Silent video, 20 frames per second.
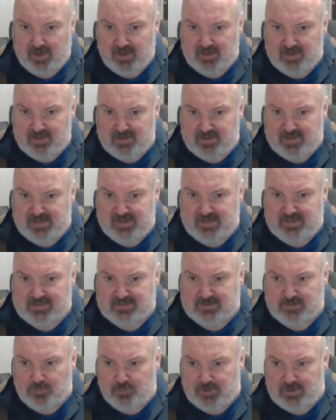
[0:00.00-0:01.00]

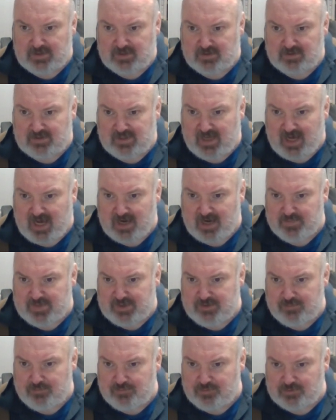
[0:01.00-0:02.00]
These will not
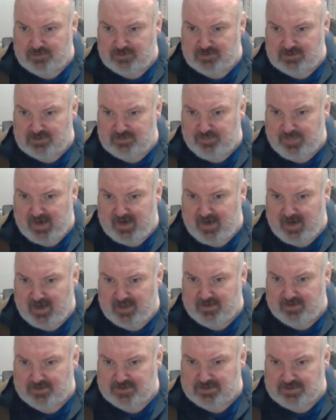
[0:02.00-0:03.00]
be ruled by
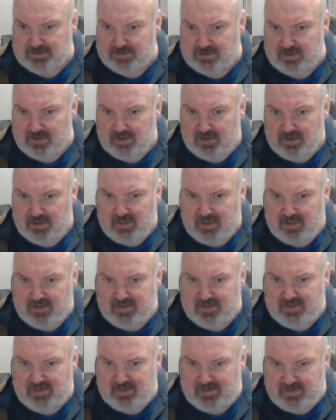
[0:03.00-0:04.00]
others.
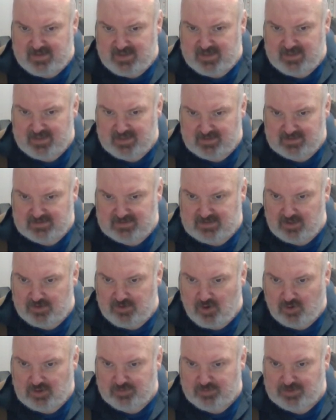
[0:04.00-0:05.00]
The
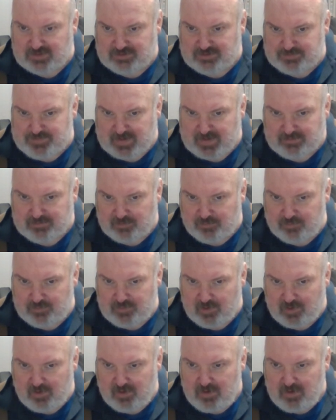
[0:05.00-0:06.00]
notables,
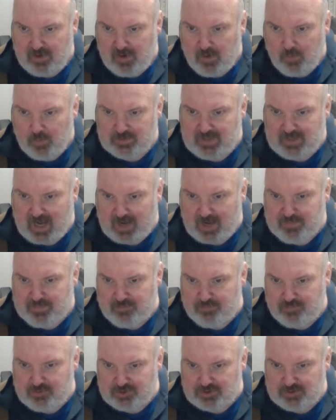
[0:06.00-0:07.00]
respectable, will not be
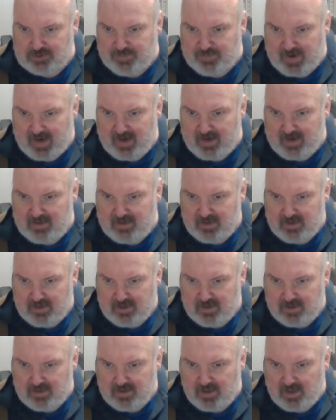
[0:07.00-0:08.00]
ruled by
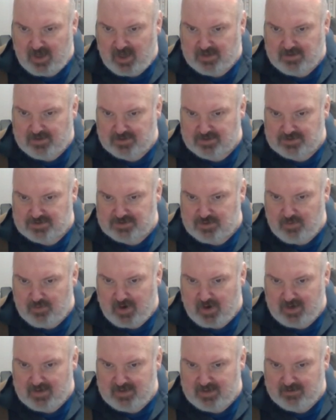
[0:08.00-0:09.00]
others who
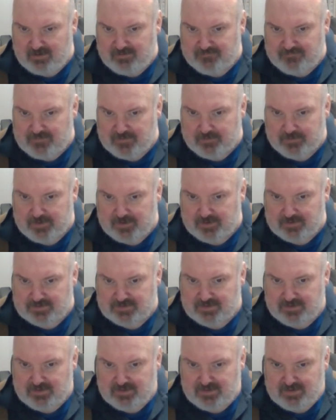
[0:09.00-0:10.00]
are their
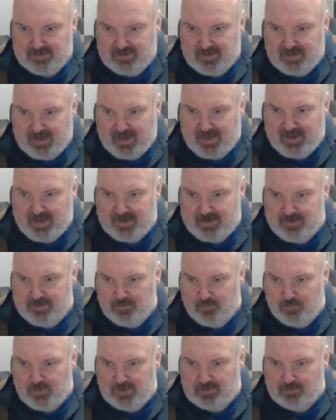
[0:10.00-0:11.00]
inferiors, and
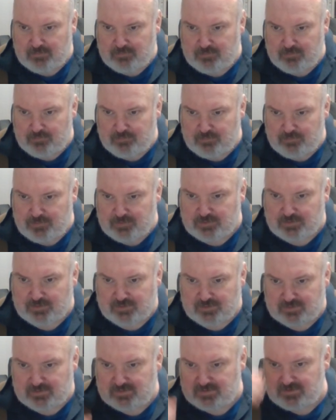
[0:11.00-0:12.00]
will rule,